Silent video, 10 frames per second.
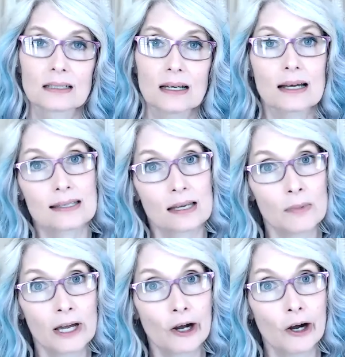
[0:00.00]
I sell
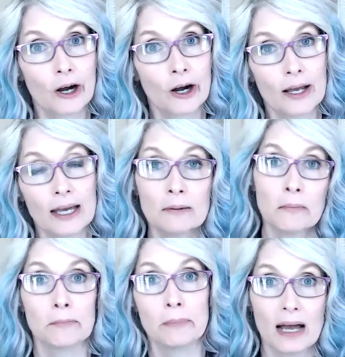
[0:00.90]
my car
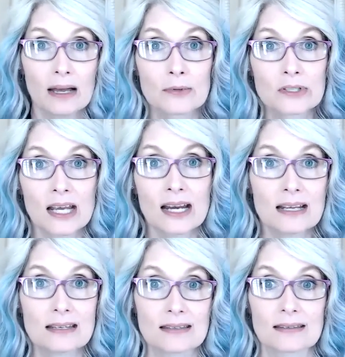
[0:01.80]
and buy a
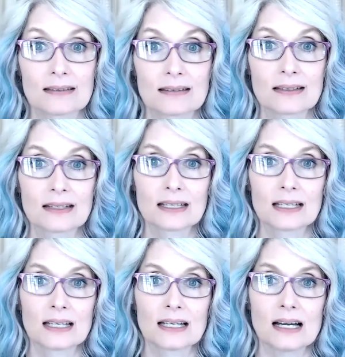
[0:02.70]
Mercedes.
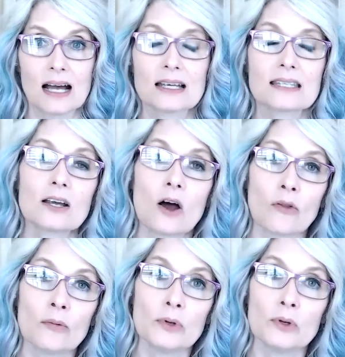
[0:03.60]
I see all
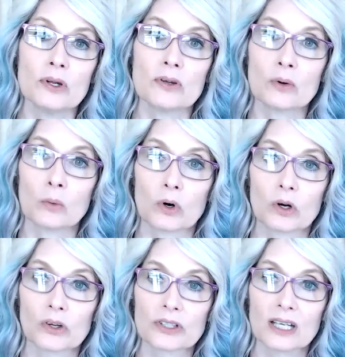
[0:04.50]
the beauty in the
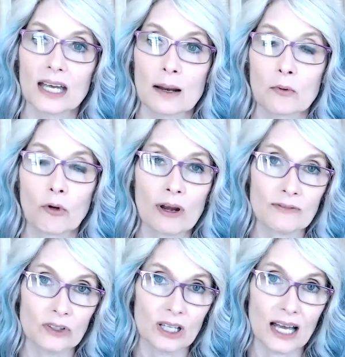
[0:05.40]
world, and I'm
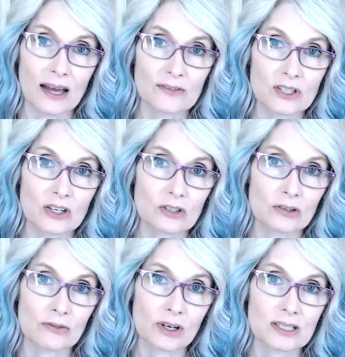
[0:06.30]
grateful I have such
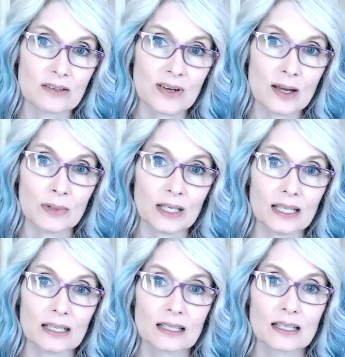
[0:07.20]
good friends and family.
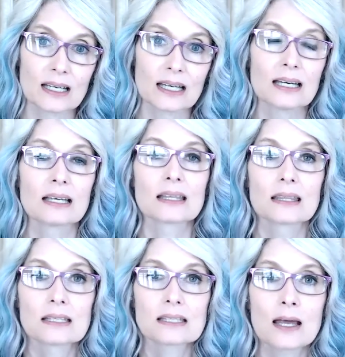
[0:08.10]

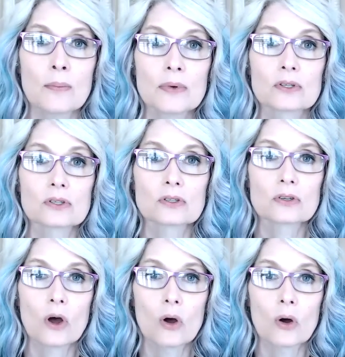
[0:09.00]
This step is
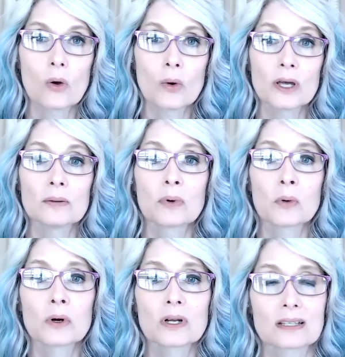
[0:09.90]
so
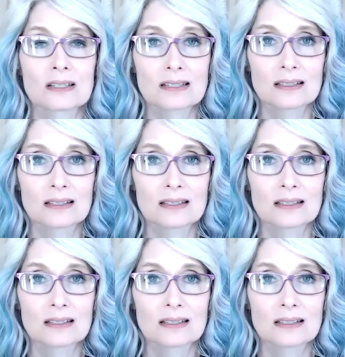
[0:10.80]
important.